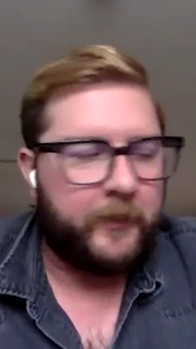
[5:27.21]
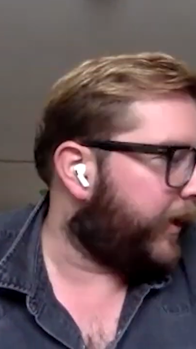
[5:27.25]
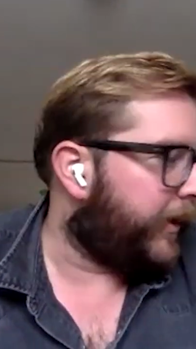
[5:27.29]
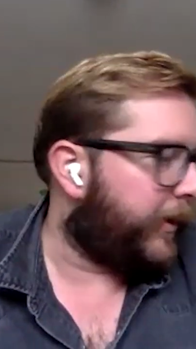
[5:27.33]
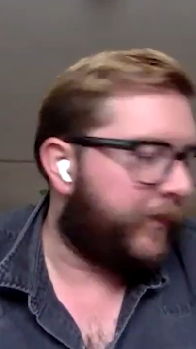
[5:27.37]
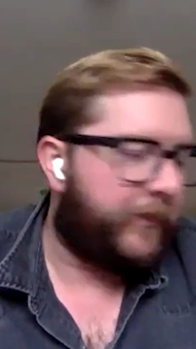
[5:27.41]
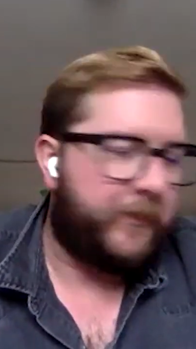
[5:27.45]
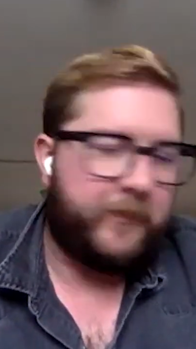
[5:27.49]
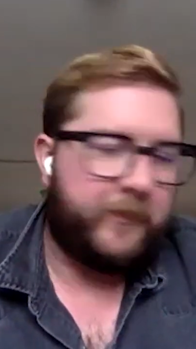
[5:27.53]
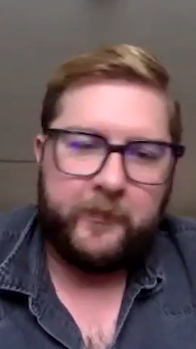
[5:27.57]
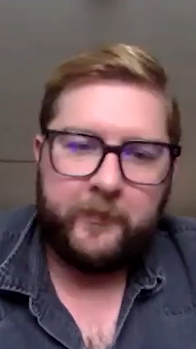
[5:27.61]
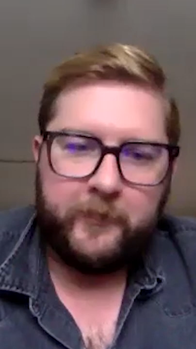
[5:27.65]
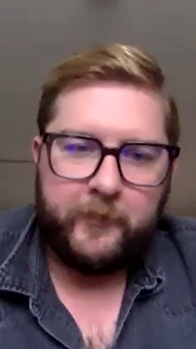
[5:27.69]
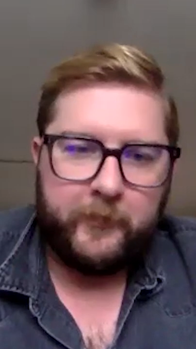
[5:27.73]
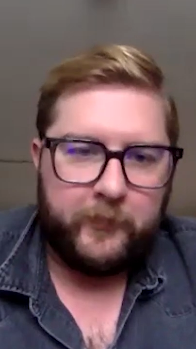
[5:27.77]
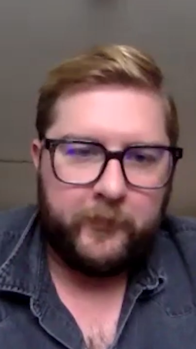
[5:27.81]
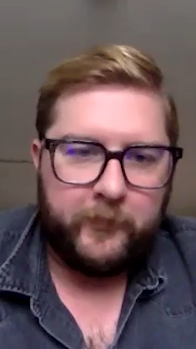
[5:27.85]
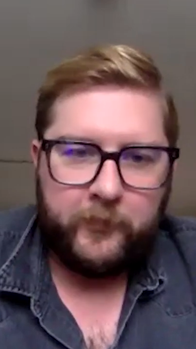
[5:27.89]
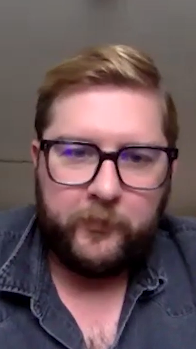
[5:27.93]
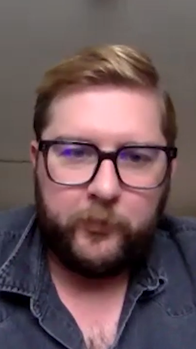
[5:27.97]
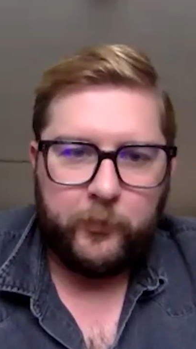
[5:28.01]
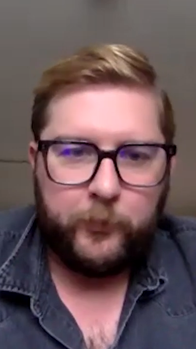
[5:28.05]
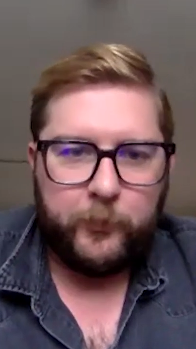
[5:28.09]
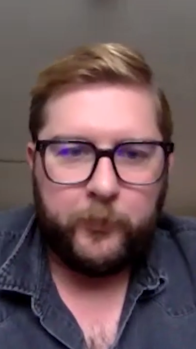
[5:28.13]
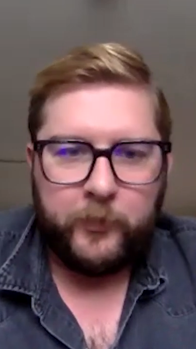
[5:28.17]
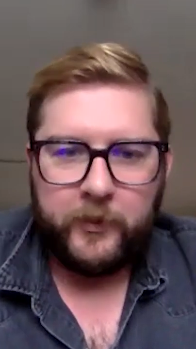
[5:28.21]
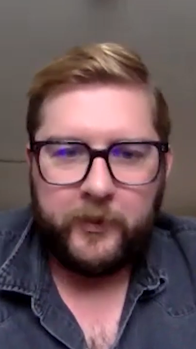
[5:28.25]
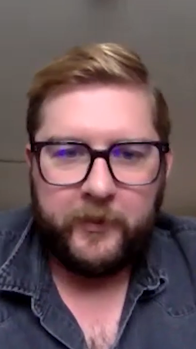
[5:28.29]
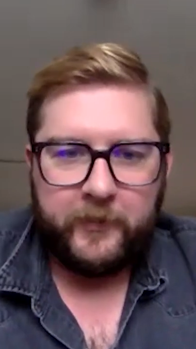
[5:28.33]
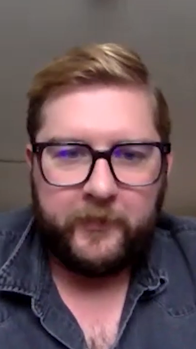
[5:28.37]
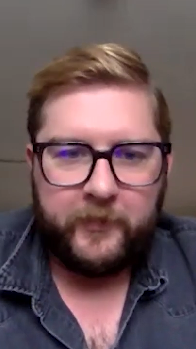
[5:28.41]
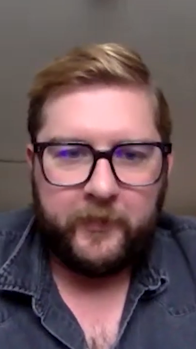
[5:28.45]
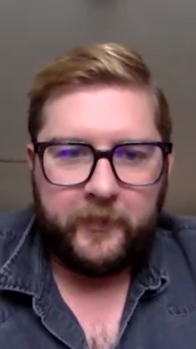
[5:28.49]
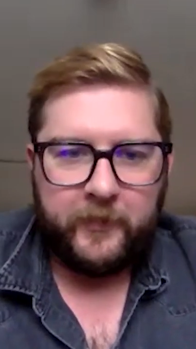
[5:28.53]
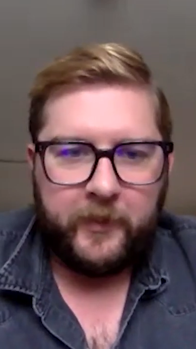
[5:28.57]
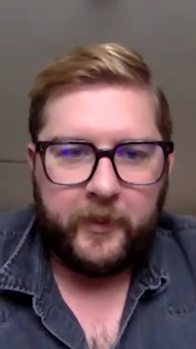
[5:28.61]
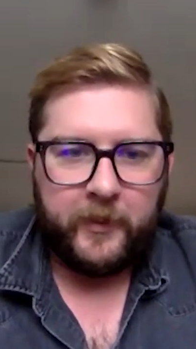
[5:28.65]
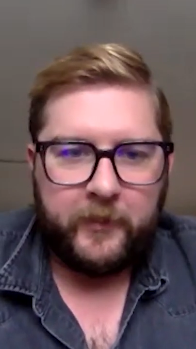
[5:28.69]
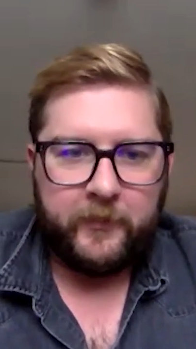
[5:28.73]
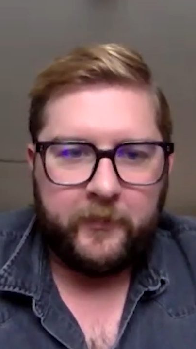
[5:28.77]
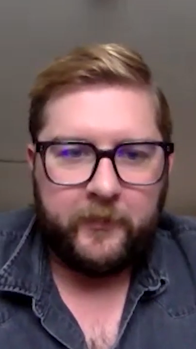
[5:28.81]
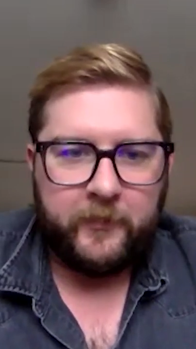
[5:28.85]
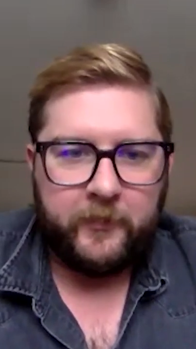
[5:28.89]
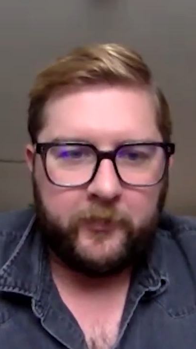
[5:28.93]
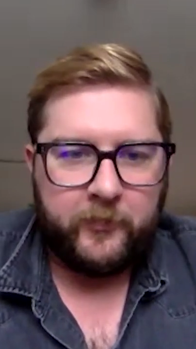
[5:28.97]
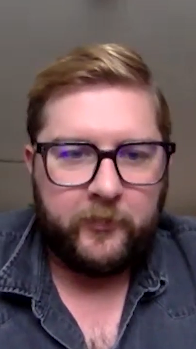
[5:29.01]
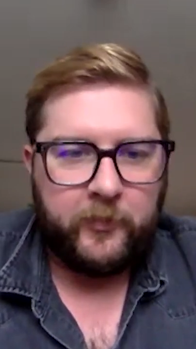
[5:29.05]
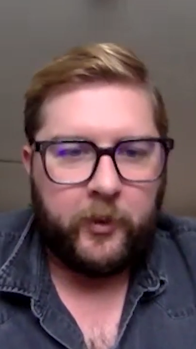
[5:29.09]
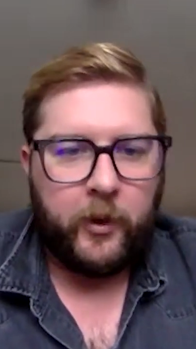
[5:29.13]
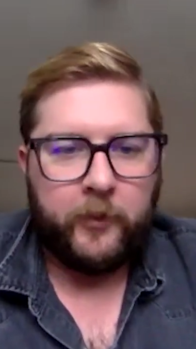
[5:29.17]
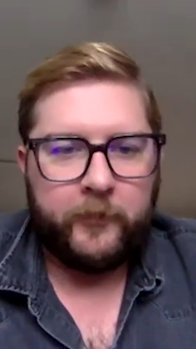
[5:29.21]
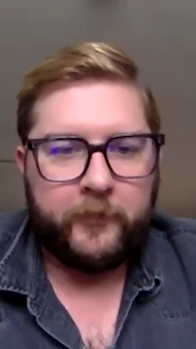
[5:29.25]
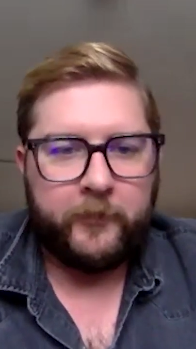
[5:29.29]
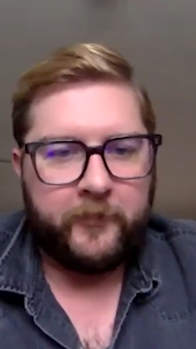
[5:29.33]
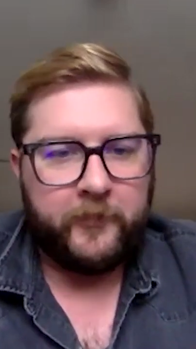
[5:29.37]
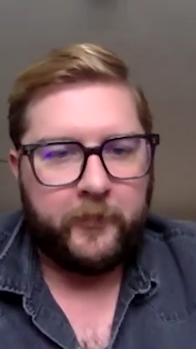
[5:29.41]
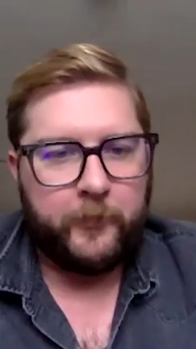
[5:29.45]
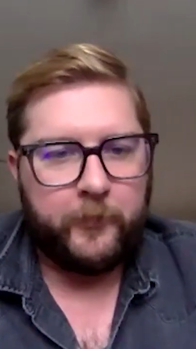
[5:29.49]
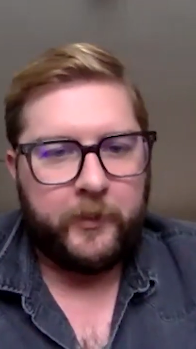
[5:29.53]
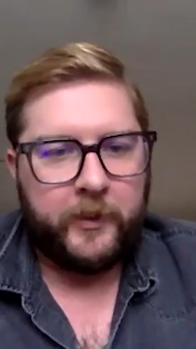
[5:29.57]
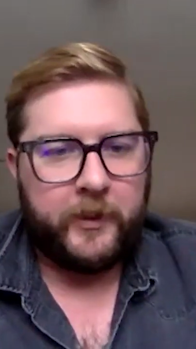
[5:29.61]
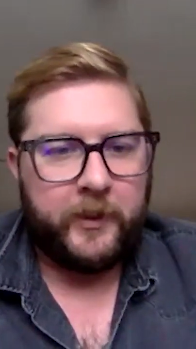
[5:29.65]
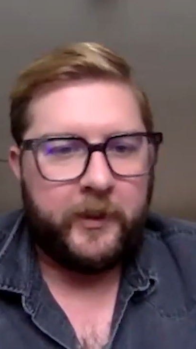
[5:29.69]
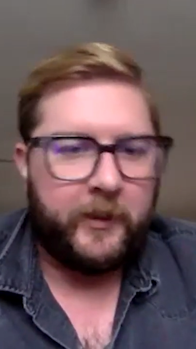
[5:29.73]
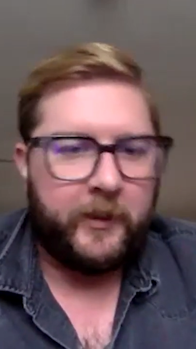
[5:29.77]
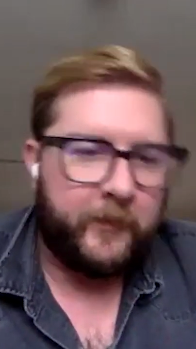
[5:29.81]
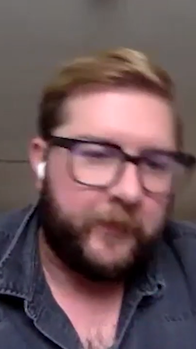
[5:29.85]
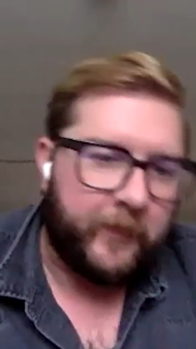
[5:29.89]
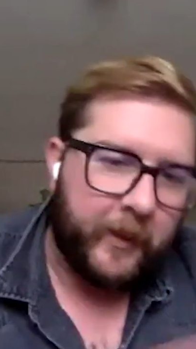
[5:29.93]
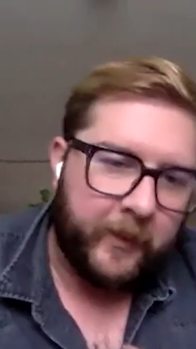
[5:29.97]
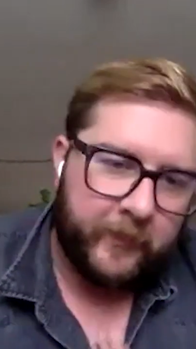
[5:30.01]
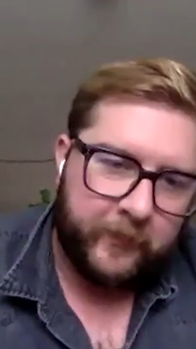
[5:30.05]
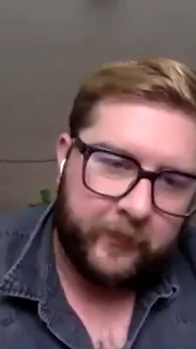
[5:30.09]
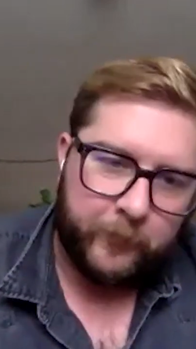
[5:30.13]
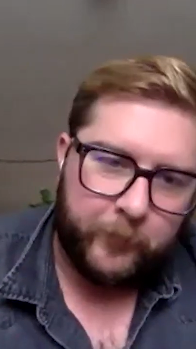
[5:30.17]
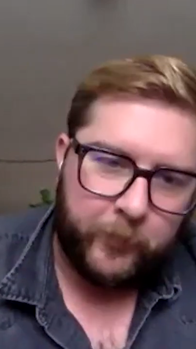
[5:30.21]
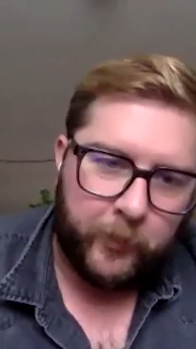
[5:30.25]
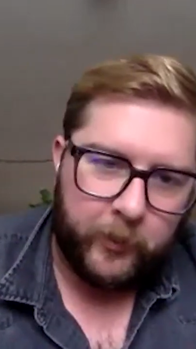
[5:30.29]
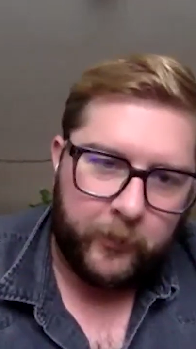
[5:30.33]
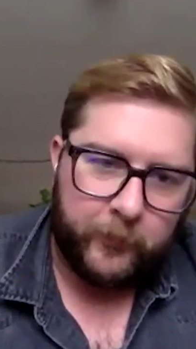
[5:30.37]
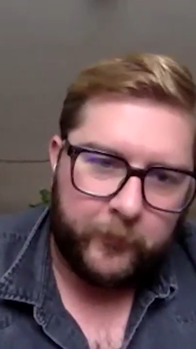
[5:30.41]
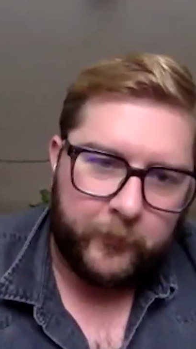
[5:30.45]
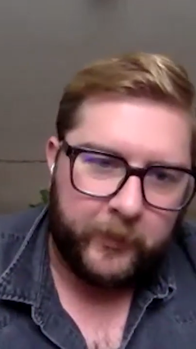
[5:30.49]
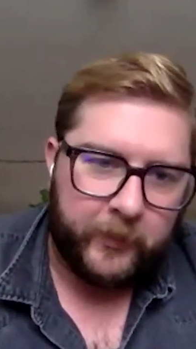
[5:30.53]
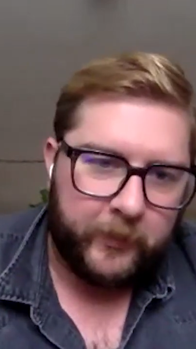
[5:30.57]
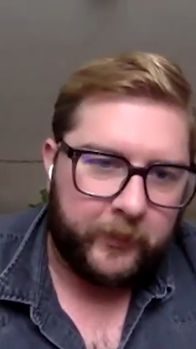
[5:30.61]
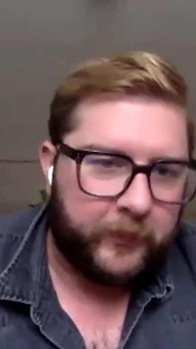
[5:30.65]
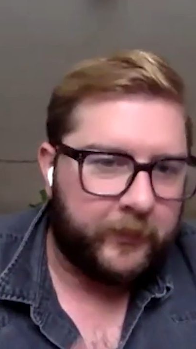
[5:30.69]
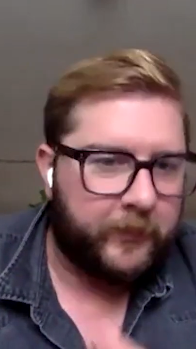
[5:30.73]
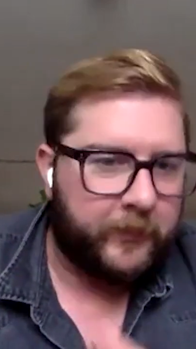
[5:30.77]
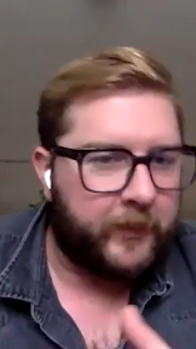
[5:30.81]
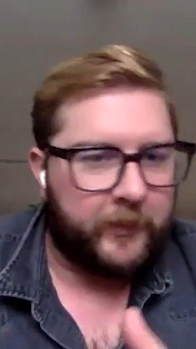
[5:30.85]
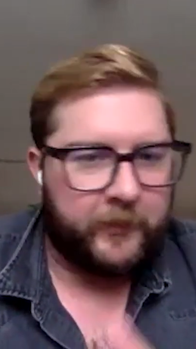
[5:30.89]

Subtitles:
And it's super easy then to just talk to somebody in that department,